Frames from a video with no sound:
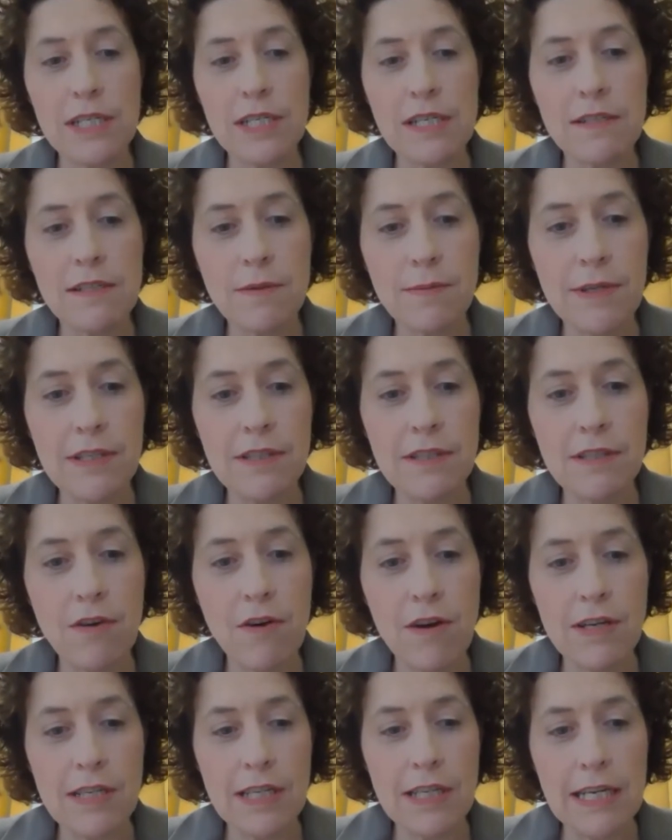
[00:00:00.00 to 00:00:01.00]
someone's
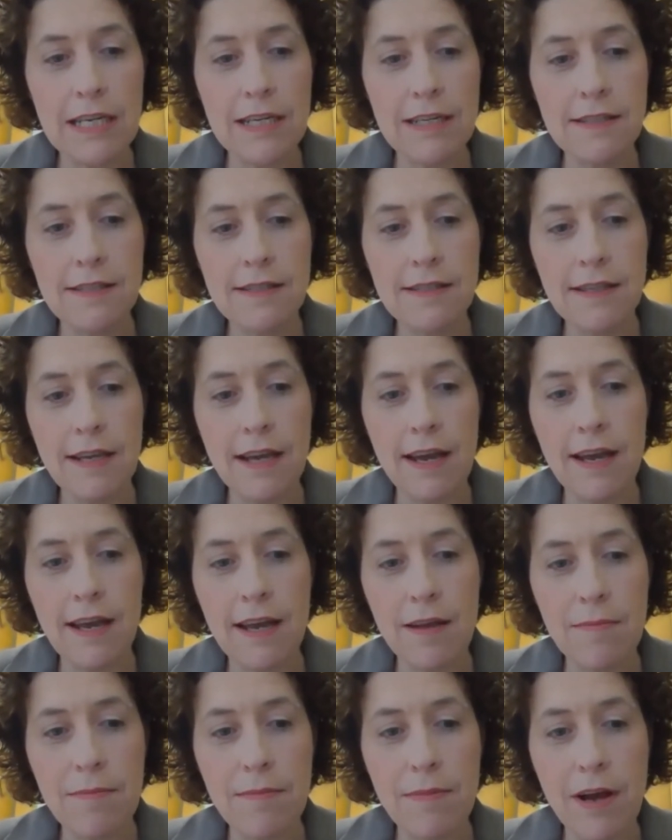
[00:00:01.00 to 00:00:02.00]
got is
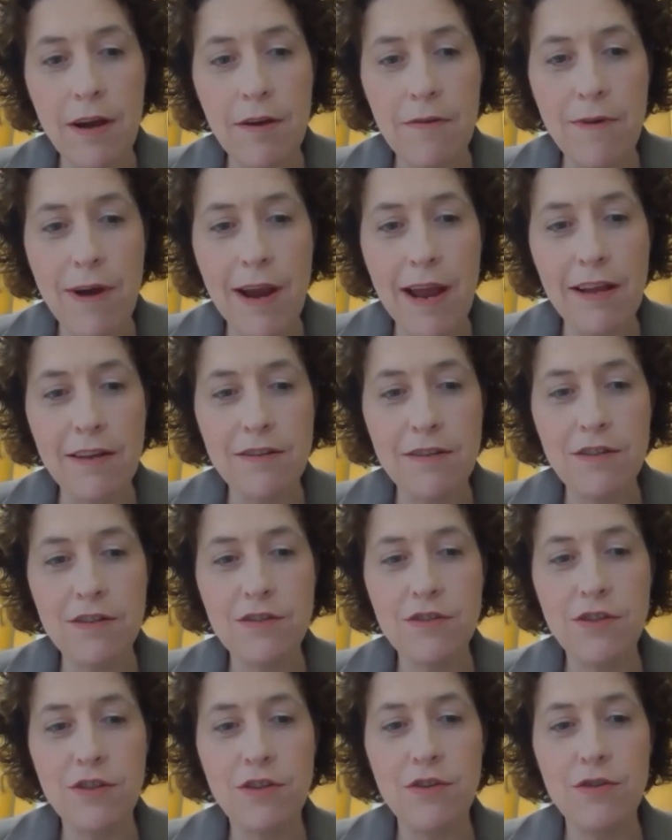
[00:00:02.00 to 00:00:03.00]
around,
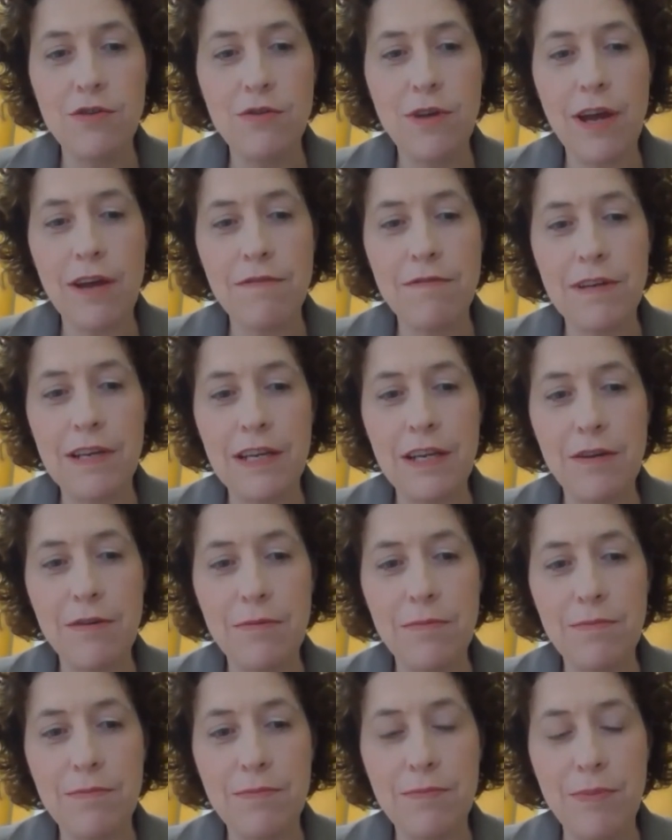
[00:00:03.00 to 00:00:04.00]
do you have
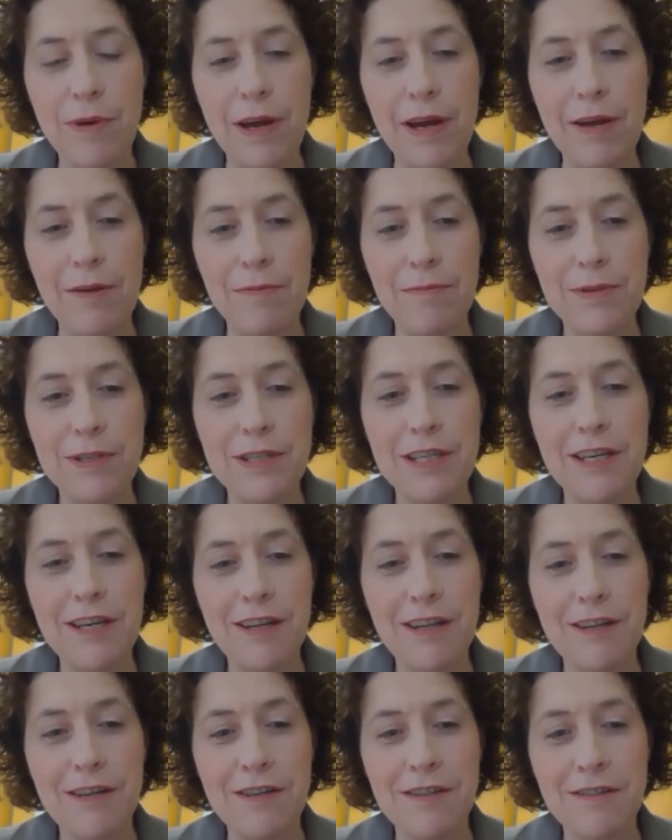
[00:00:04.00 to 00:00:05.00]
any
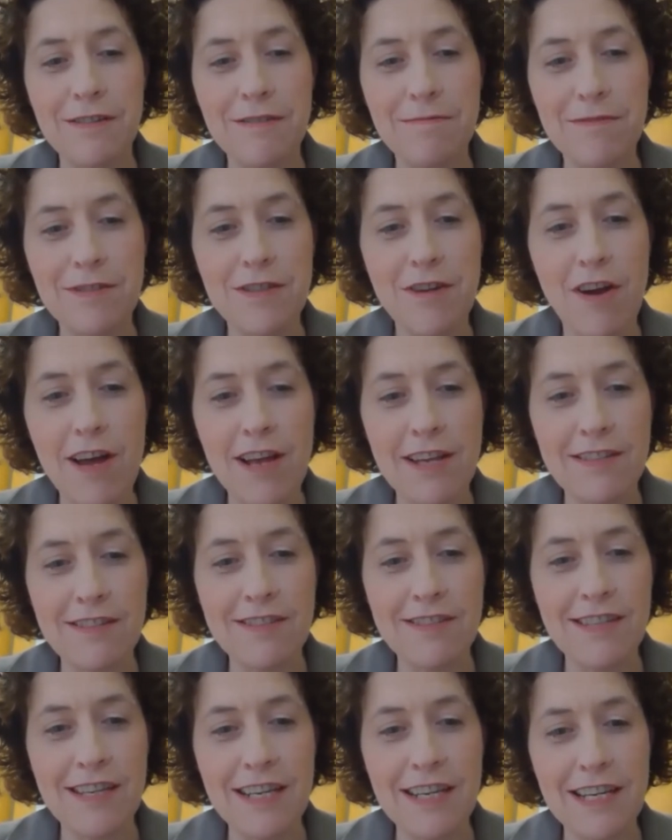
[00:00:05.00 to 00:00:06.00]
particular
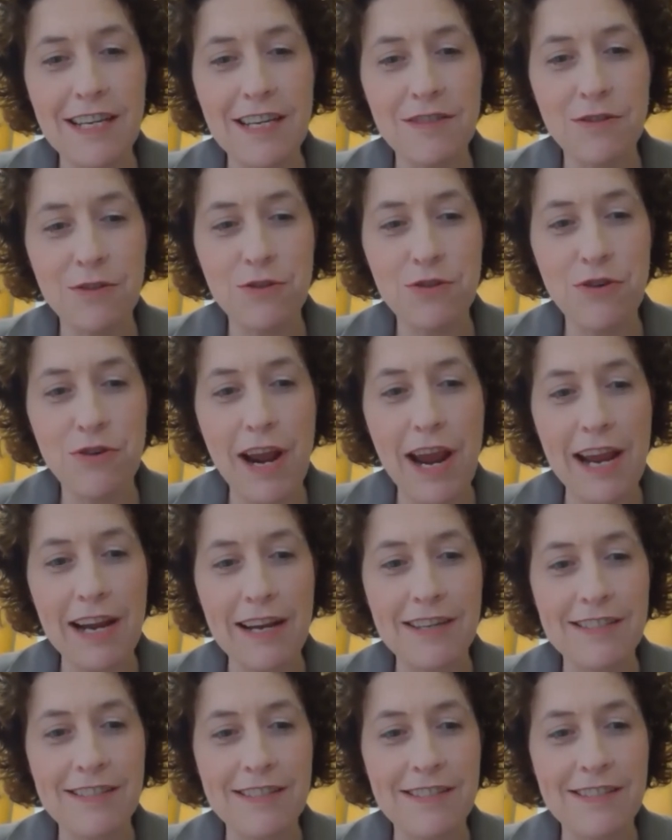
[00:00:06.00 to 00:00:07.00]
sites, CDs or
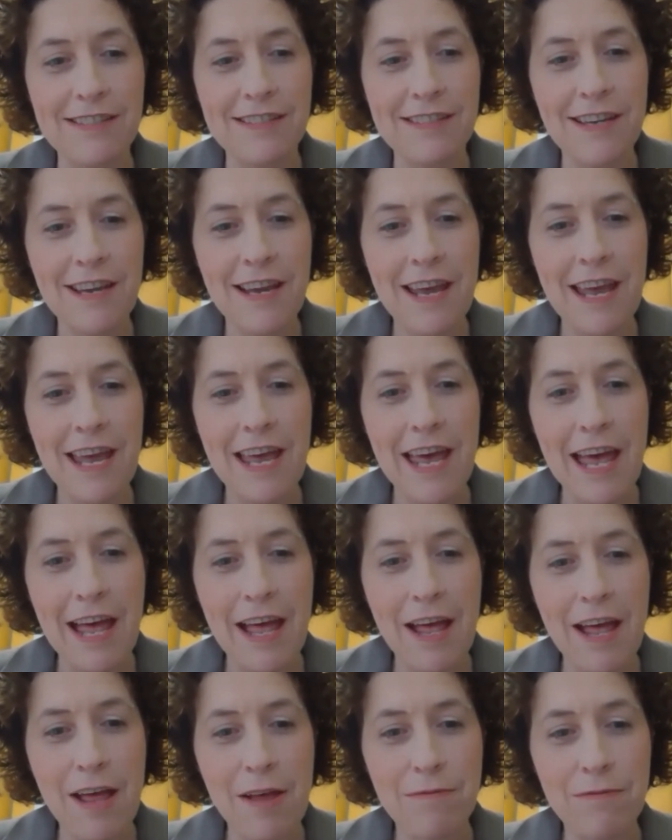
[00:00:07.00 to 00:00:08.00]
tracks
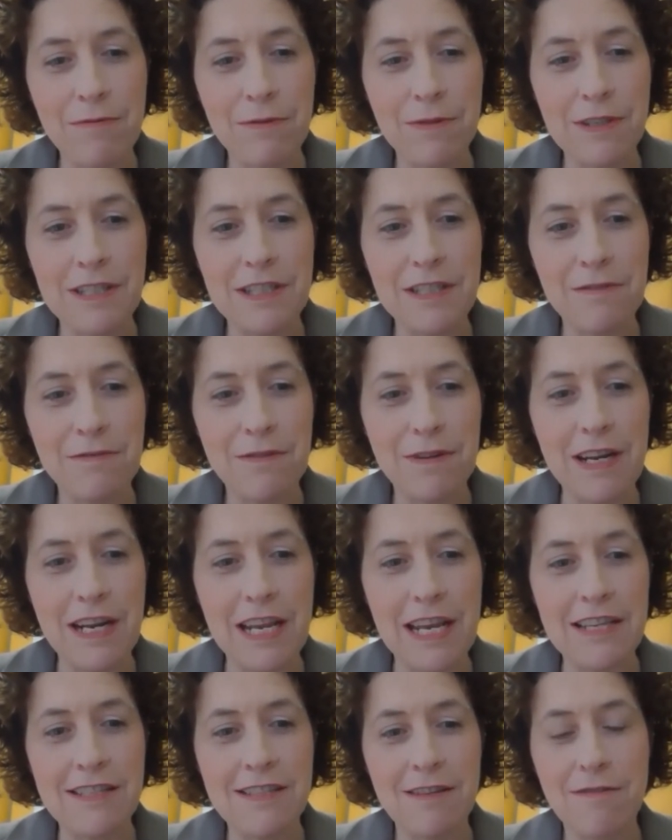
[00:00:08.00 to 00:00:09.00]
for the different
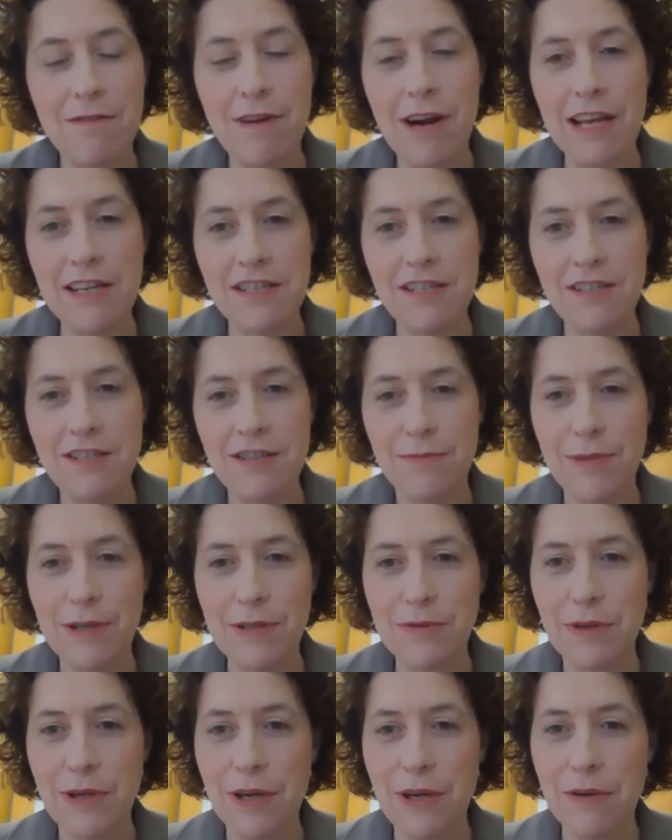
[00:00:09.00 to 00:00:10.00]
needs in relation to
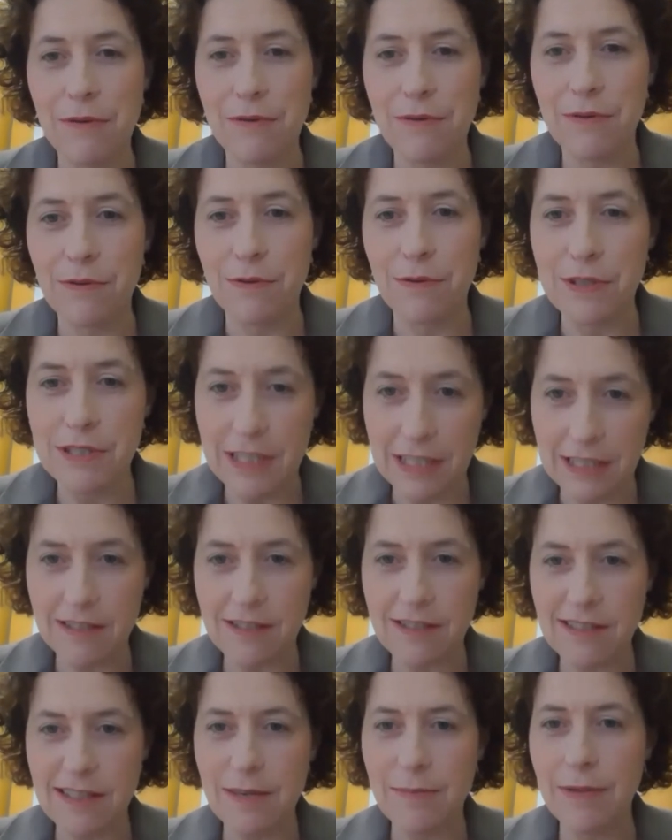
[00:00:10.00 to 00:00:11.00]
mental health? Or is it
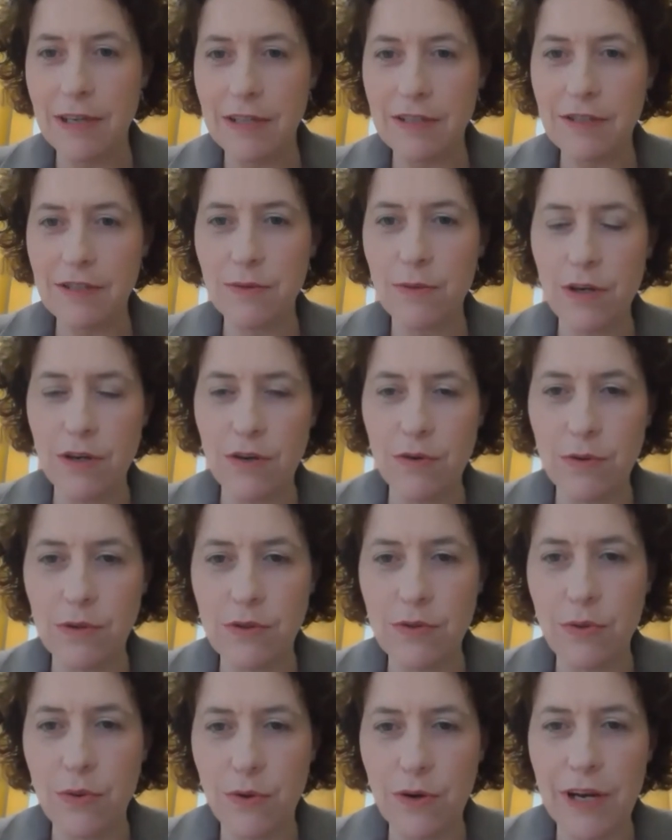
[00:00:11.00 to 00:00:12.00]
just similar to what you were
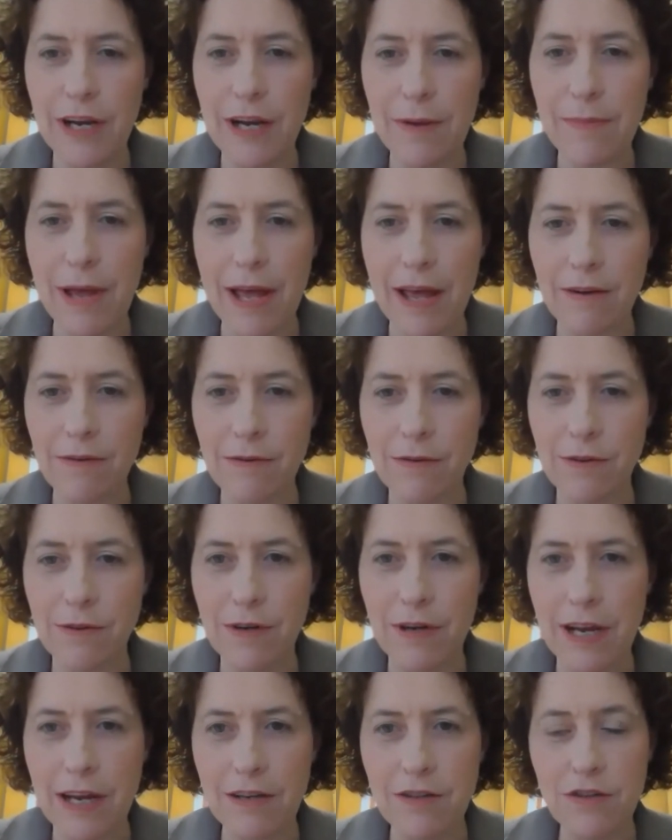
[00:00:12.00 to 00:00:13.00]
talking about?
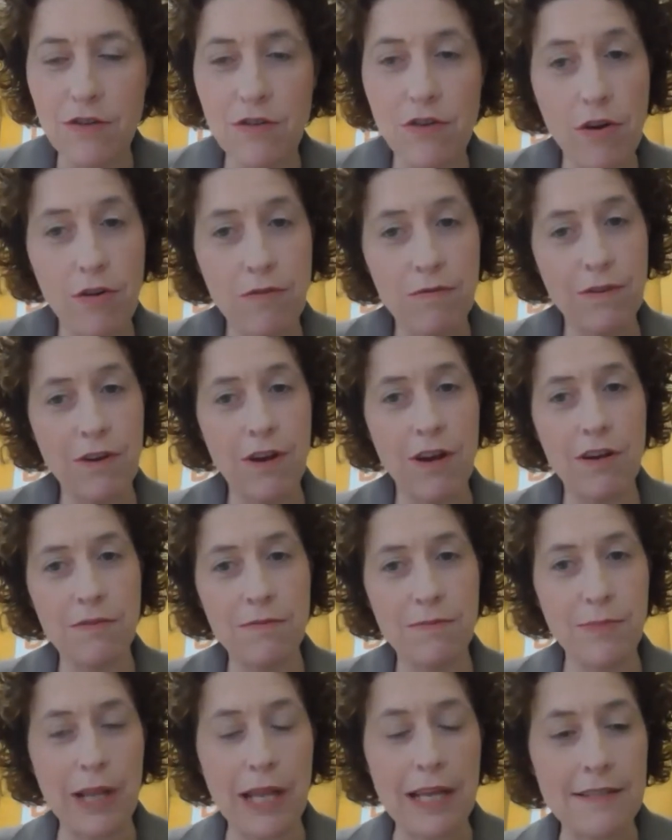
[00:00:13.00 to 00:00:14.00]
Or do you know of kind
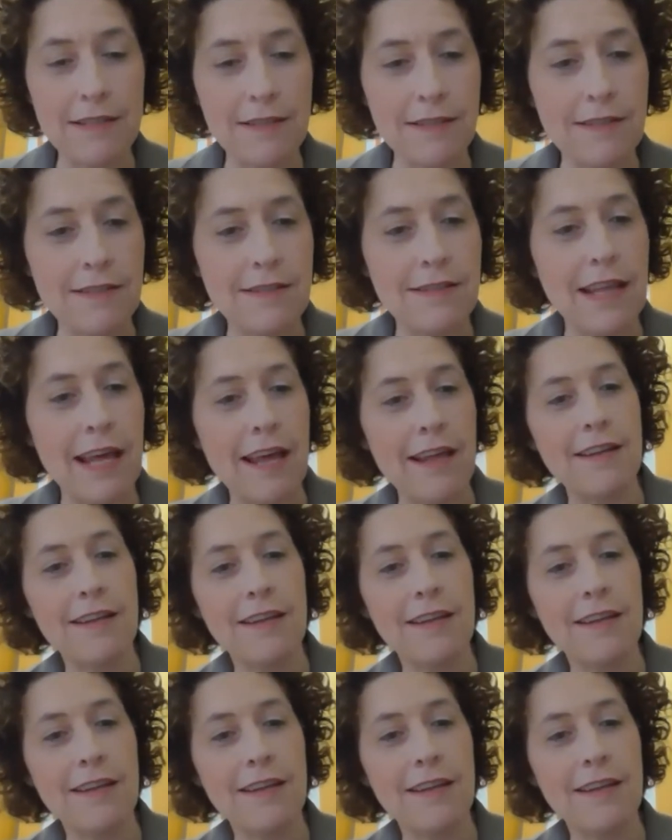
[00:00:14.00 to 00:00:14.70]
of places that